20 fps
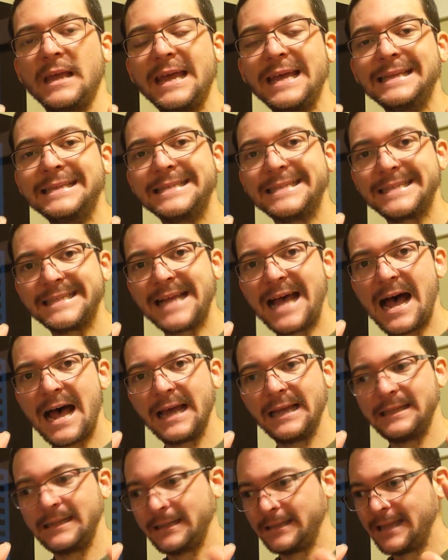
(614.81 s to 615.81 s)

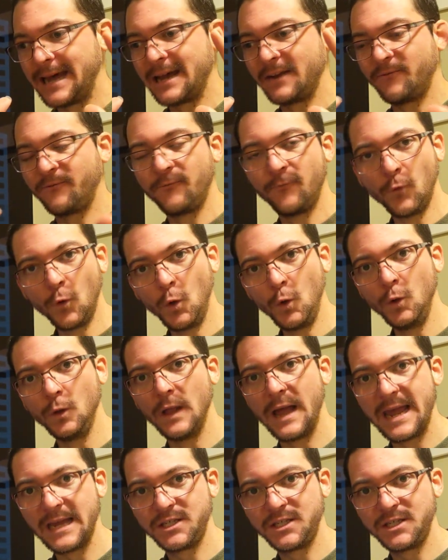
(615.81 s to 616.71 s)
inside that full